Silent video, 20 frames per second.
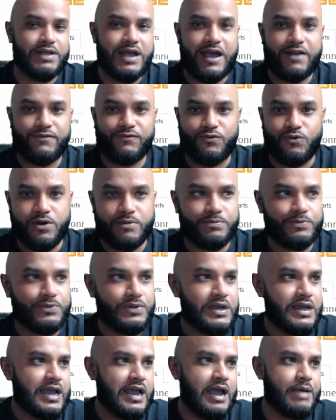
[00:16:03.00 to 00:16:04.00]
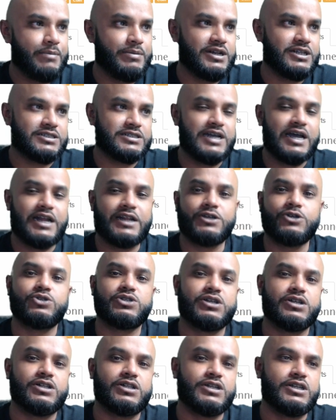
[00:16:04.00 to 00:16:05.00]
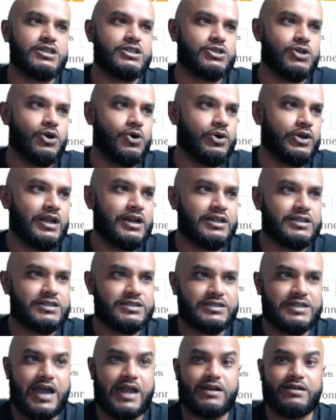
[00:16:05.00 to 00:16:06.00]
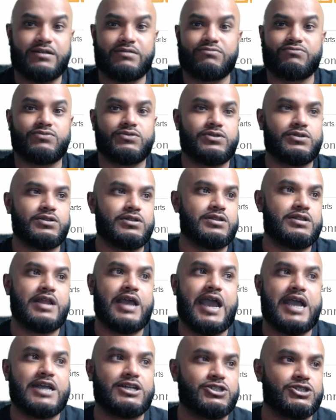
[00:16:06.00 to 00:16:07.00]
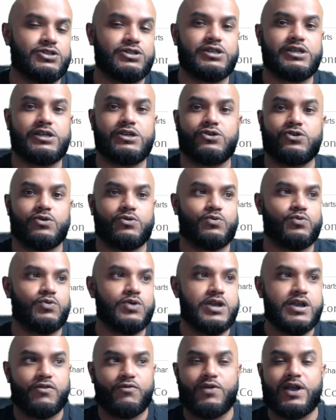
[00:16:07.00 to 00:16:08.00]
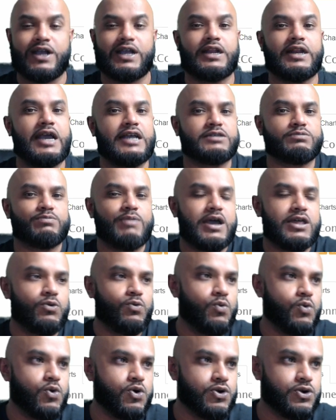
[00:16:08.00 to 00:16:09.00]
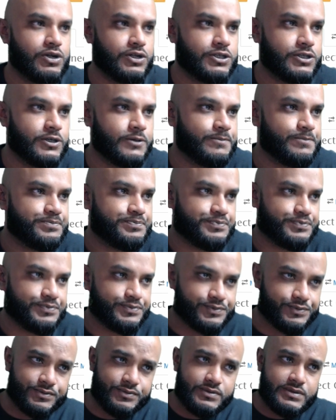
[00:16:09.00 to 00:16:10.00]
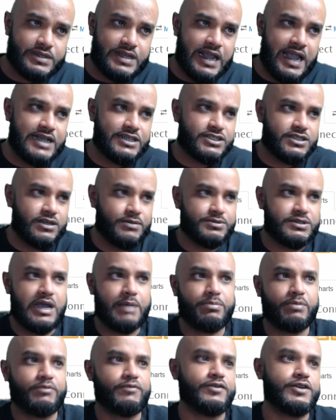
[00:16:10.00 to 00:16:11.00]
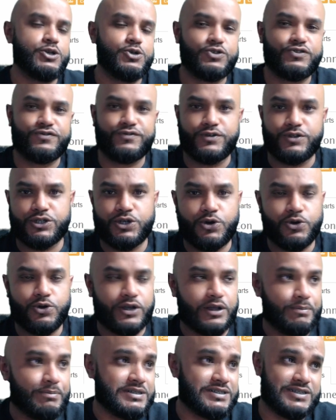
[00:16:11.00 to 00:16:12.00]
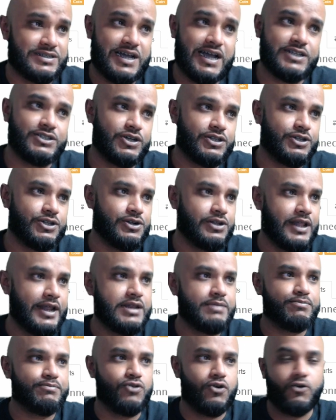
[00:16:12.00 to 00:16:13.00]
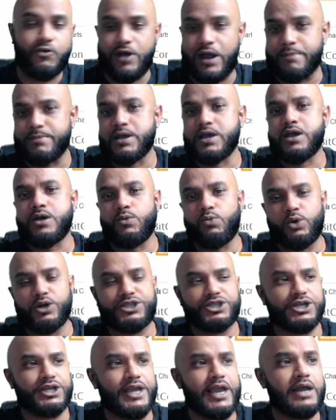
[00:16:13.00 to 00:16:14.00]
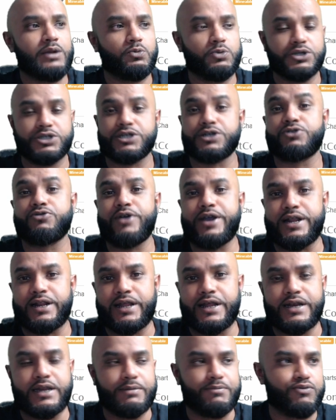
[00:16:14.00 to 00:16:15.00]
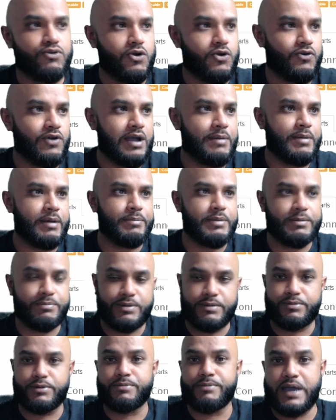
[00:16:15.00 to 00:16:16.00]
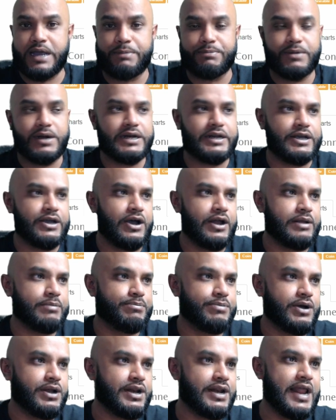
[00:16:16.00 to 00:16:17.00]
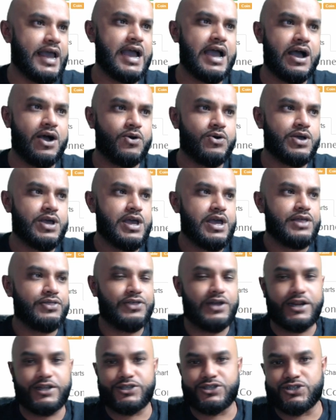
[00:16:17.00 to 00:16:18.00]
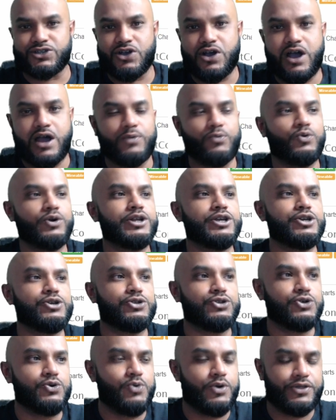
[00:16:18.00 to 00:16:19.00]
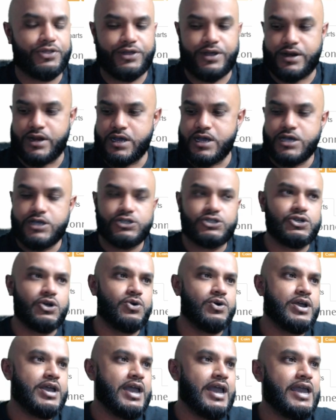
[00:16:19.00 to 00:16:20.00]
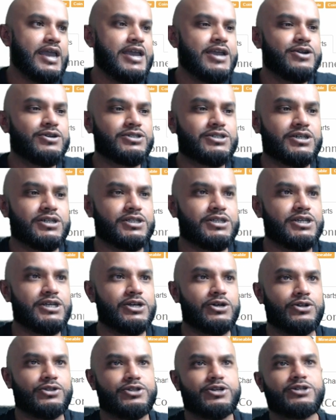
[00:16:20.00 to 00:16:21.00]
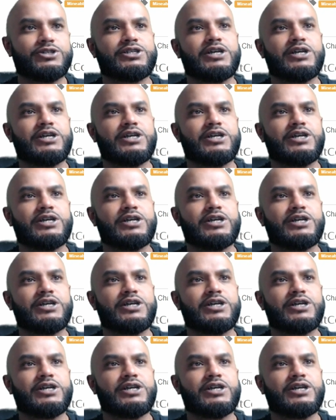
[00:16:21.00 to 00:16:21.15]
platform. I mean, it's not a utility token. It's not nationally or recognized by the world as some type of a useful token besides on their lending program, which again was a great lending program. I mean, people made money on it, but now that it's gone, what do you do with it? So here's the deal. They're